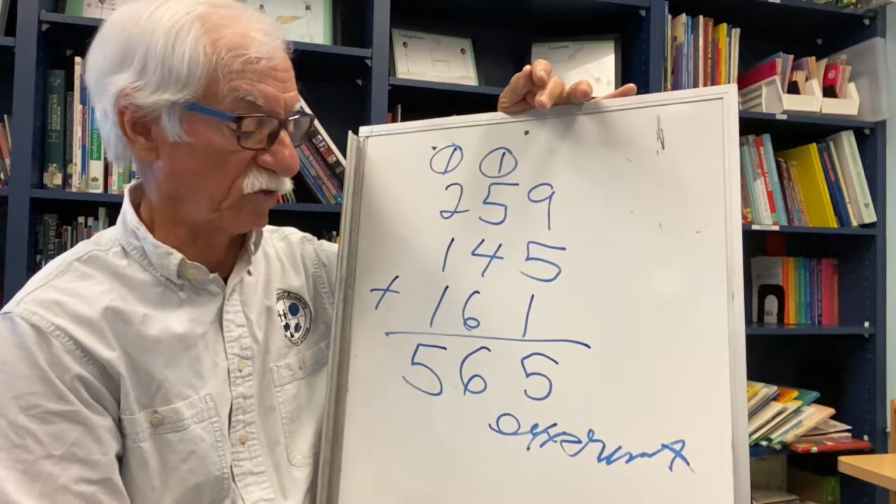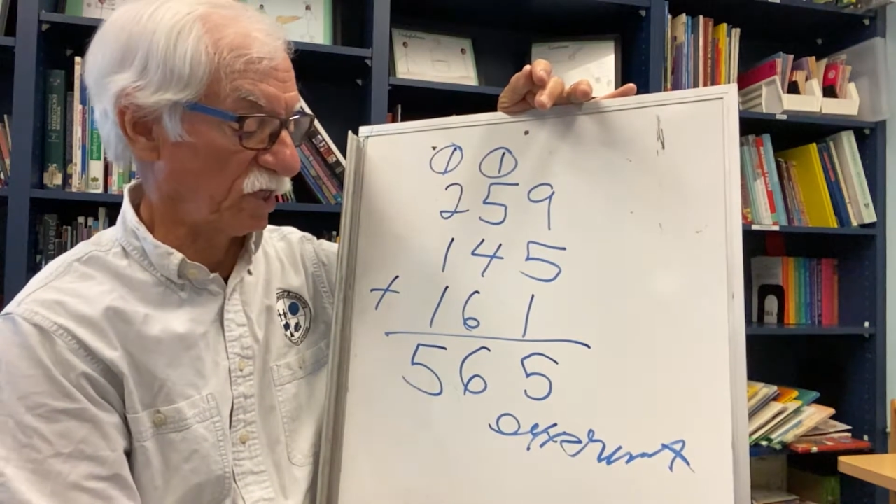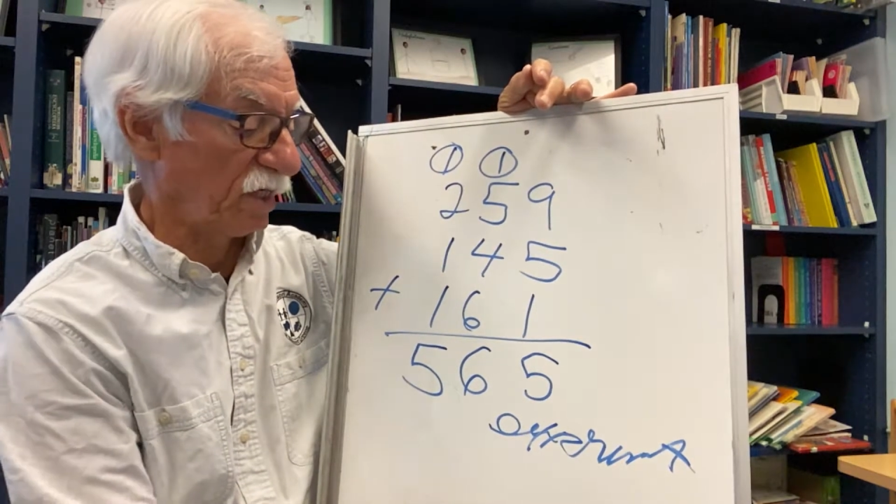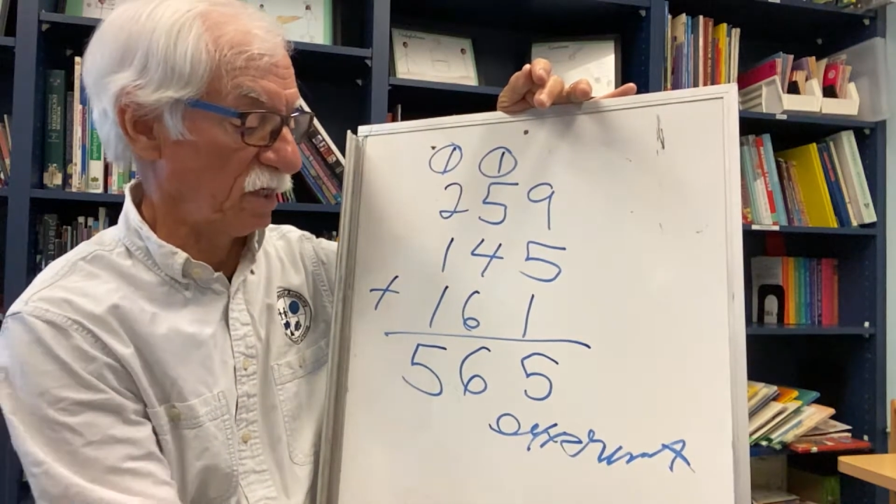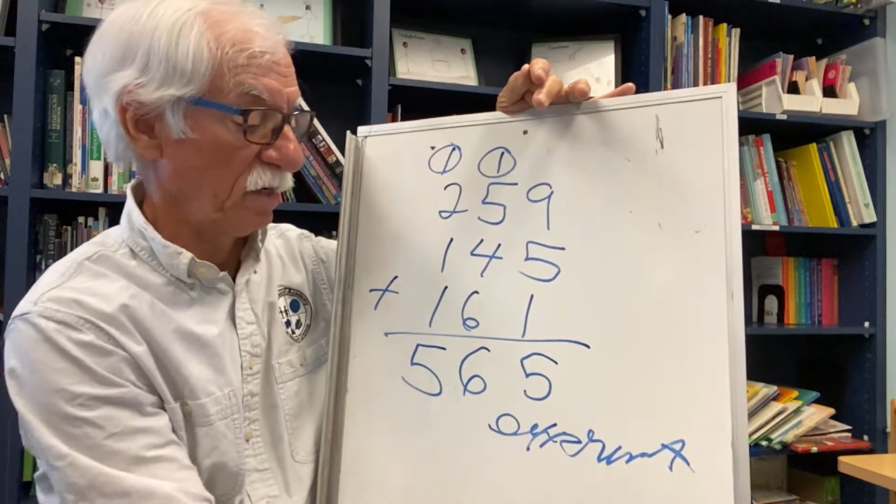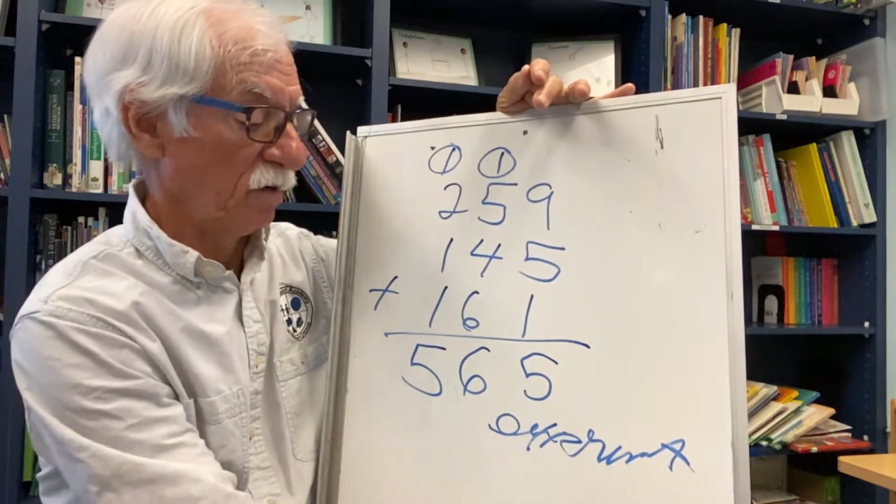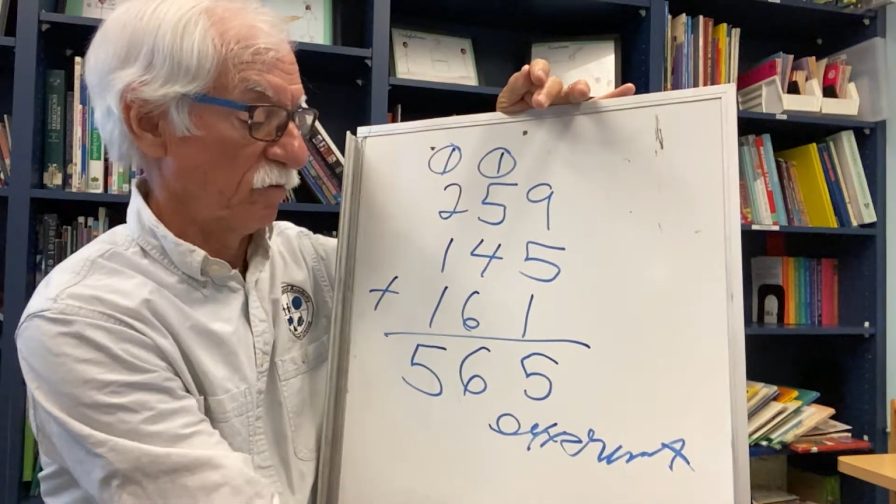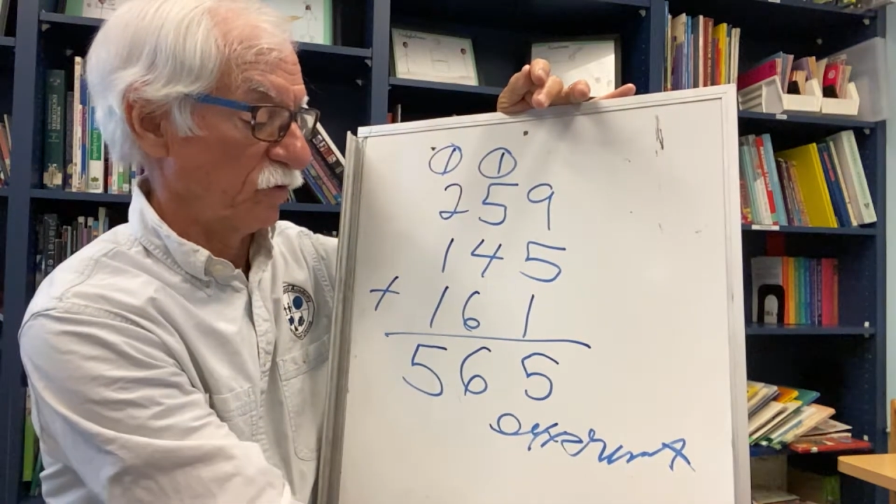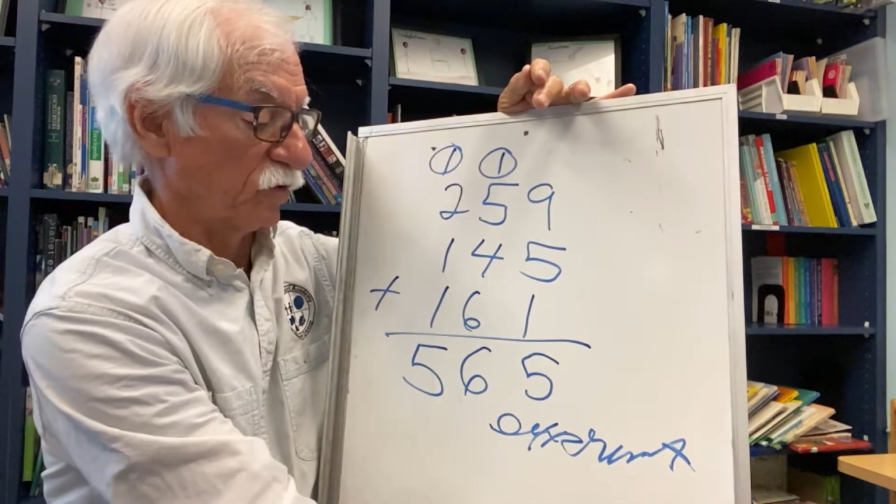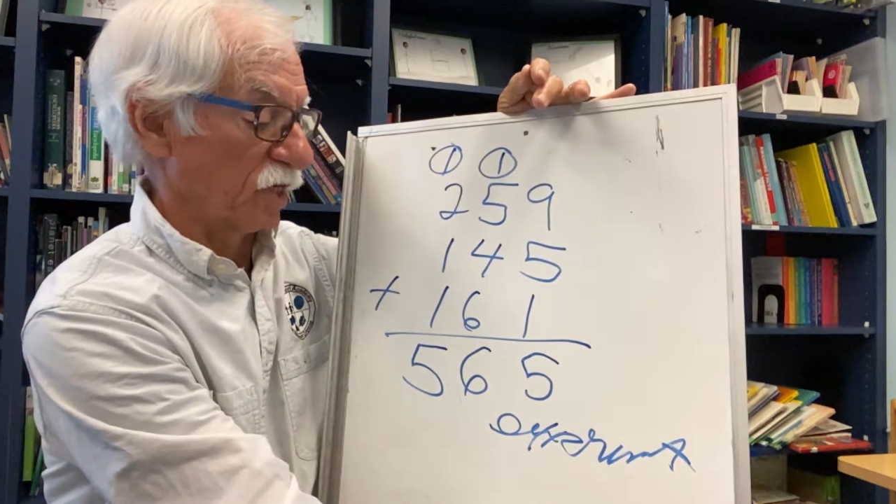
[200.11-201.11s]
T
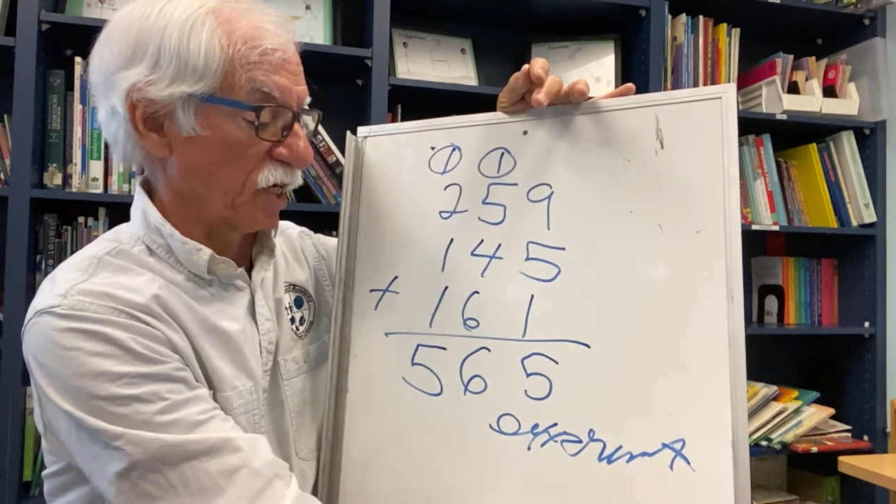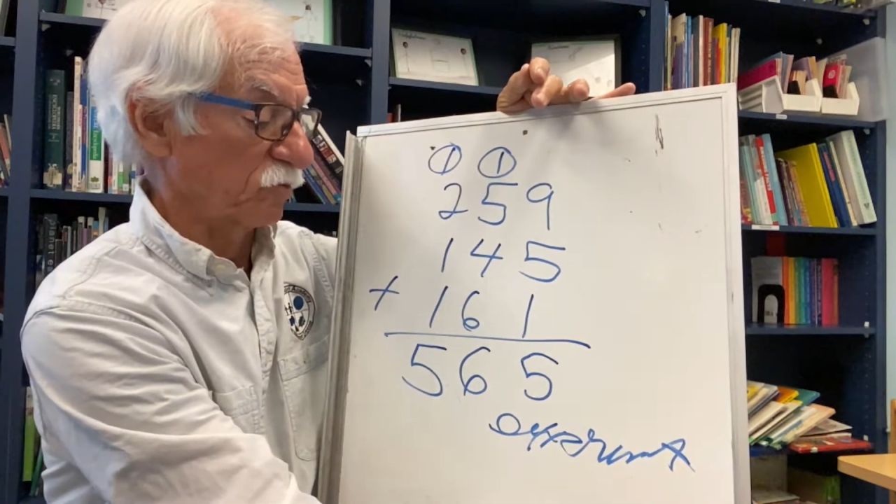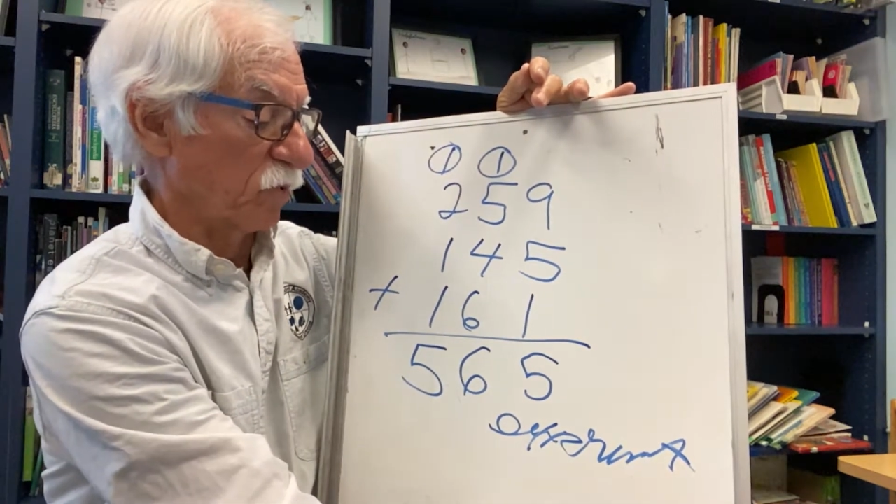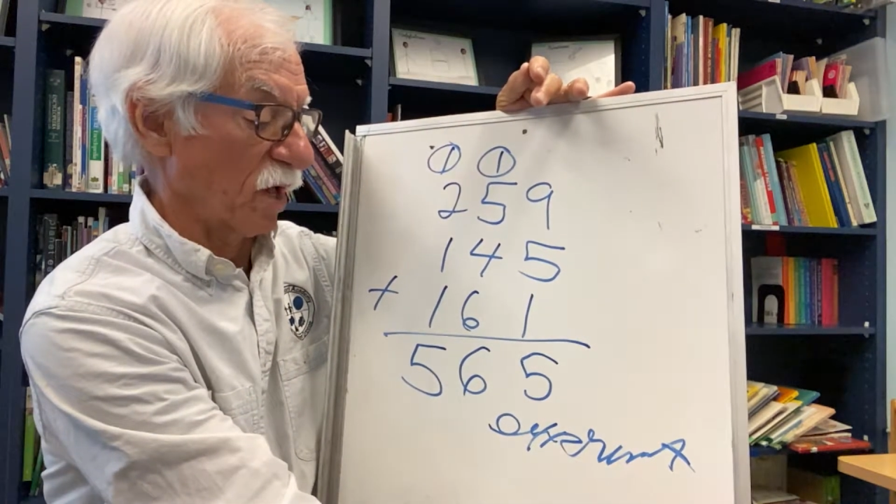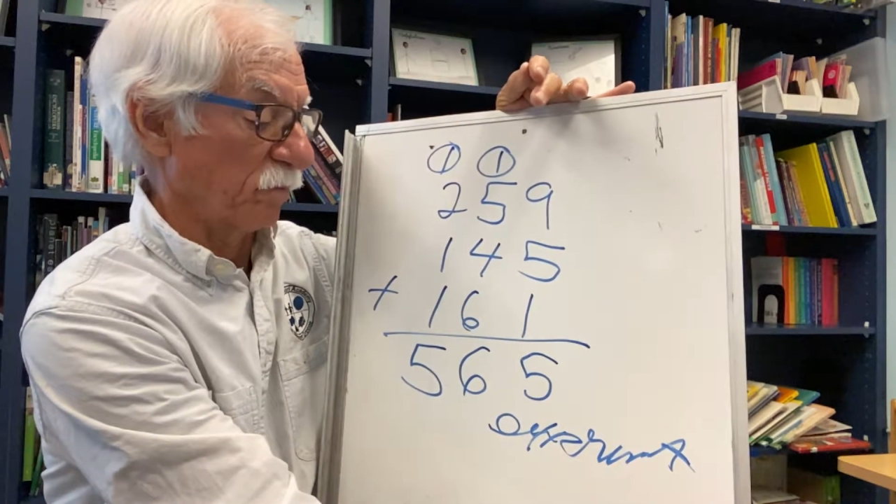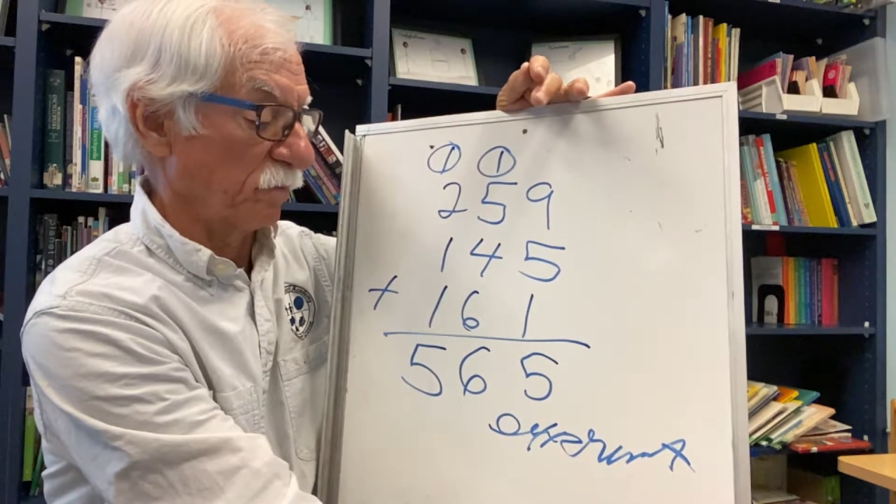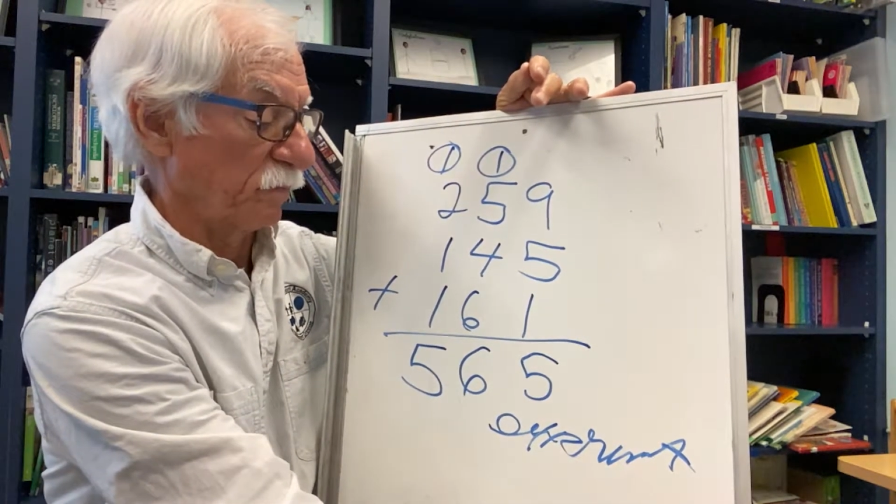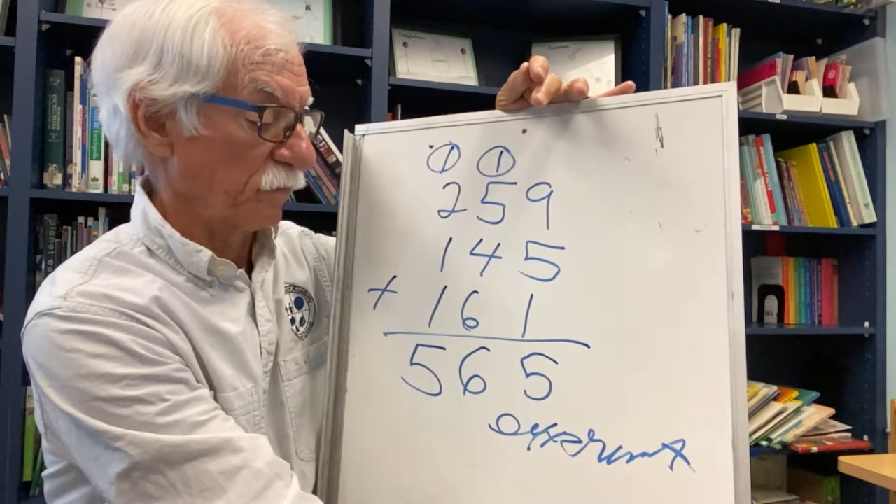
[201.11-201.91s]
for the next problem.